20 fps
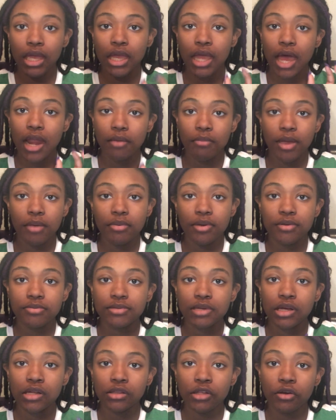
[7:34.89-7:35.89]
It kind of made me
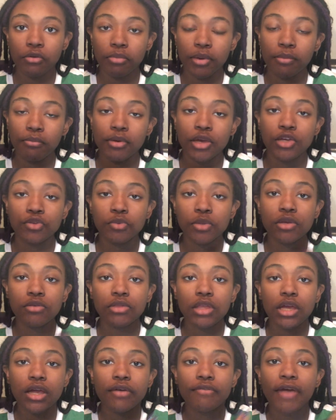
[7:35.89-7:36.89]
upset a little bit, because when you
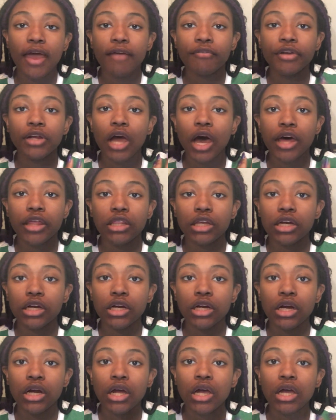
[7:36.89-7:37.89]
think of every
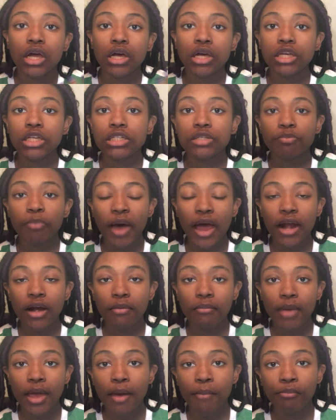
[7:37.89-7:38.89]
other
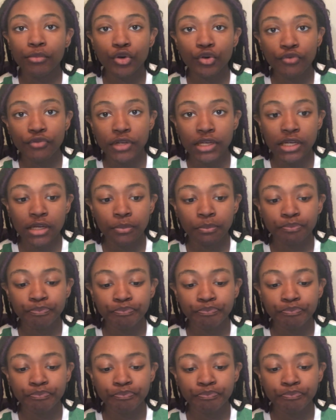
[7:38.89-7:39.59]
Spider-Man movie,